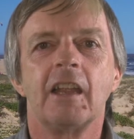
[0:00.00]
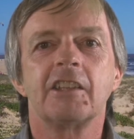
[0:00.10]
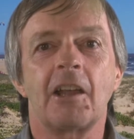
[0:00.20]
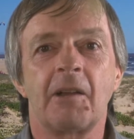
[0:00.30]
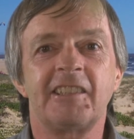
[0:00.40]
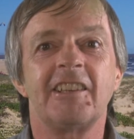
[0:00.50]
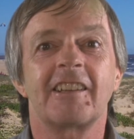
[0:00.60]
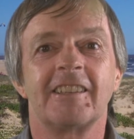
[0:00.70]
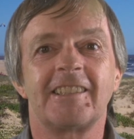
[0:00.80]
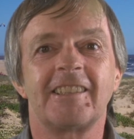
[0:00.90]
So as you
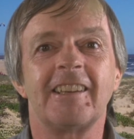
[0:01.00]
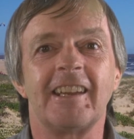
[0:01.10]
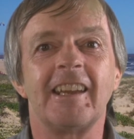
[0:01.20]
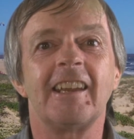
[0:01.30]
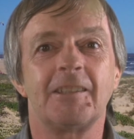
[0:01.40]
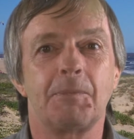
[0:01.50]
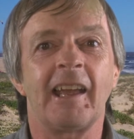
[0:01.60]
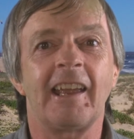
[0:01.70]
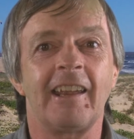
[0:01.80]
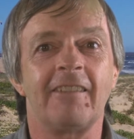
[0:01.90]
can see, his
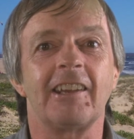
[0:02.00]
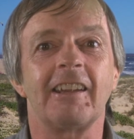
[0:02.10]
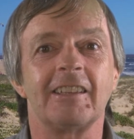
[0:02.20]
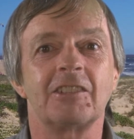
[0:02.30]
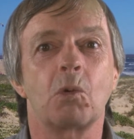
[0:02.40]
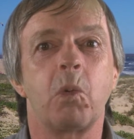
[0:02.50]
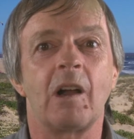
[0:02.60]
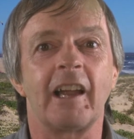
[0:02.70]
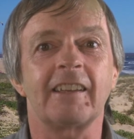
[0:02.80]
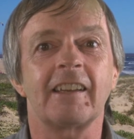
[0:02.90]
behaviour is
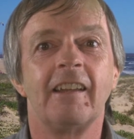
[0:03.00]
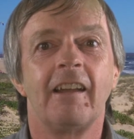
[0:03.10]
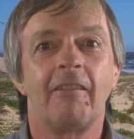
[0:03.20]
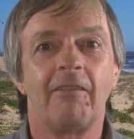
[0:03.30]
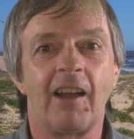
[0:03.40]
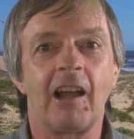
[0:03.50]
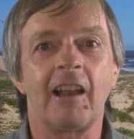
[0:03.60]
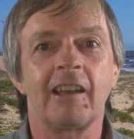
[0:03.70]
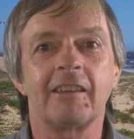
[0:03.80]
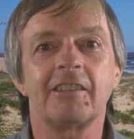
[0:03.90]
quite
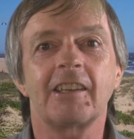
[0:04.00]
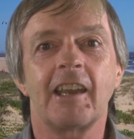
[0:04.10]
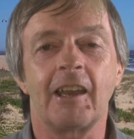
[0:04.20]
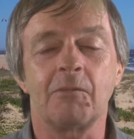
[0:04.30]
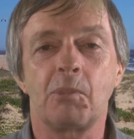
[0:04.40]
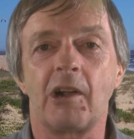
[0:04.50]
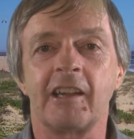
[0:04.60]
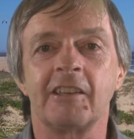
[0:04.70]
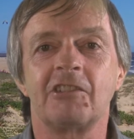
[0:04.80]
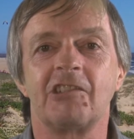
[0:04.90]
violent and
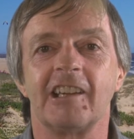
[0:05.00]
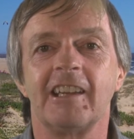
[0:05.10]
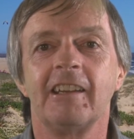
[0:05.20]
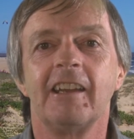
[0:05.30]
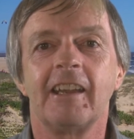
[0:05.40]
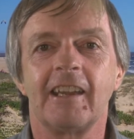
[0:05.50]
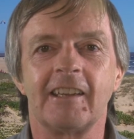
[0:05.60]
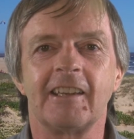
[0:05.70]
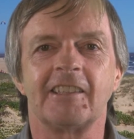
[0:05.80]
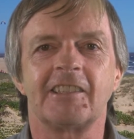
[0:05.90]
predatory in
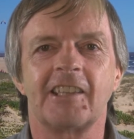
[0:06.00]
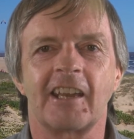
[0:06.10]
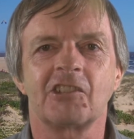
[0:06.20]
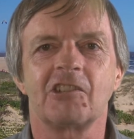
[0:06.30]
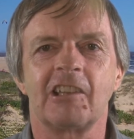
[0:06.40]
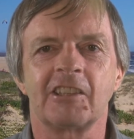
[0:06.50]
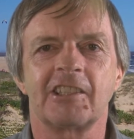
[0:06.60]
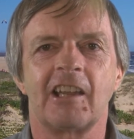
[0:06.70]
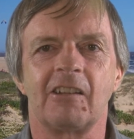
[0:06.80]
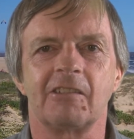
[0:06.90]
his sexual
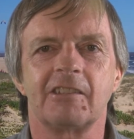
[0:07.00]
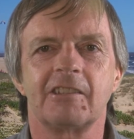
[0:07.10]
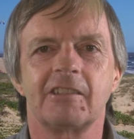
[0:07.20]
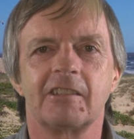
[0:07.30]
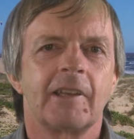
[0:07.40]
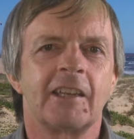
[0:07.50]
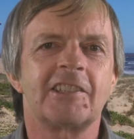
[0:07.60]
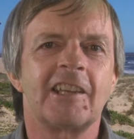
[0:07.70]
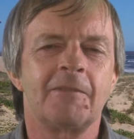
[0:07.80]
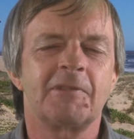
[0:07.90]
assaults. It
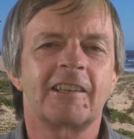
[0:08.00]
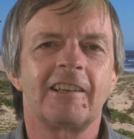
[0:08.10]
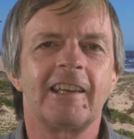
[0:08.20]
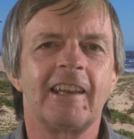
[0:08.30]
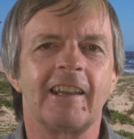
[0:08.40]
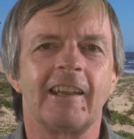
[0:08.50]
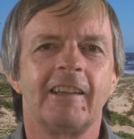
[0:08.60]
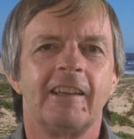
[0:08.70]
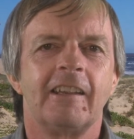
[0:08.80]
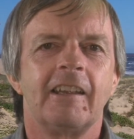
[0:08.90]
seems clear
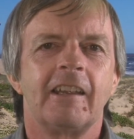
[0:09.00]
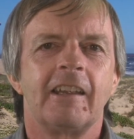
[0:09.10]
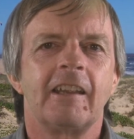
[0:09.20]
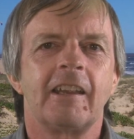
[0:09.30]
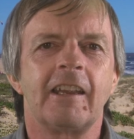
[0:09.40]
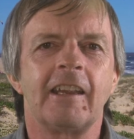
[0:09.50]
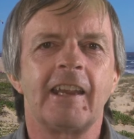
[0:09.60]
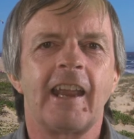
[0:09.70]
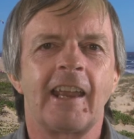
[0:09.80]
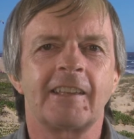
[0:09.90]

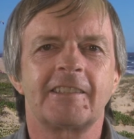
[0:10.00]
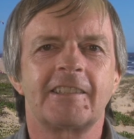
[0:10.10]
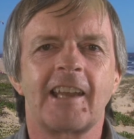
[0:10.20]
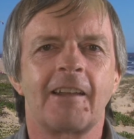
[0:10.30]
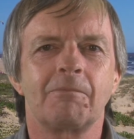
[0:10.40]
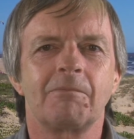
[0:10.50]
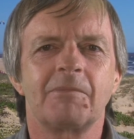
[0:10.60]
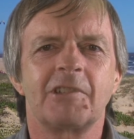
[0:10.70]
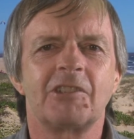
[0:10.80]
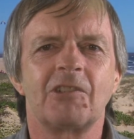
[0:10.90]
He has some
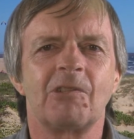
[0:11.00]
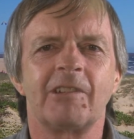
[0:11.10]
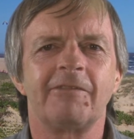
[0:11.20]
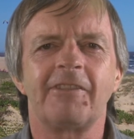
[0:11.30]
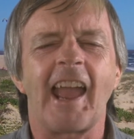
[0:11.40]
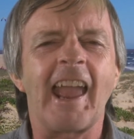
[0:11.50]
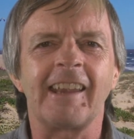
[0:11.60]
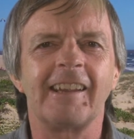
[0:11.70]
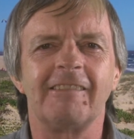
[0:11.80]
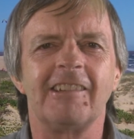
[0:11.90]
sort of
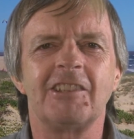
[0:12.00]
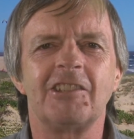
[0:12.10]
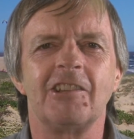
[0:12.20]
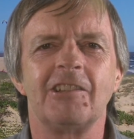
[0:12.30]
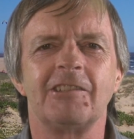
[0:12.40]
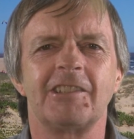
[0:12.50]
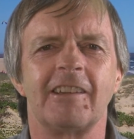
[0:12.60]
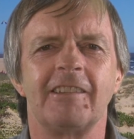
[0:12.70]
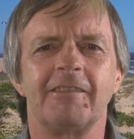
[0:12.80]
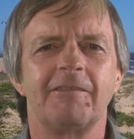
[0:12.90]
anger issues,
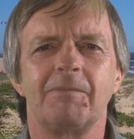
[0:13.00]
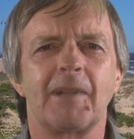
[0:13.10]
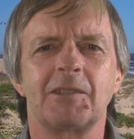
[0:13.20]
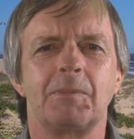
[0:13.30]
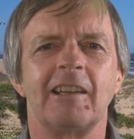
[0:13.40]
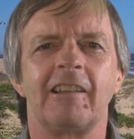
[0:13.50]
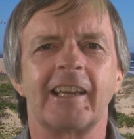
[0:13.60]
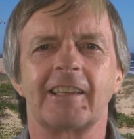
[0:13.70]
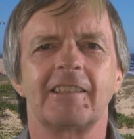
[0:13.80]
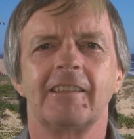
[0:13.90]
and it must be like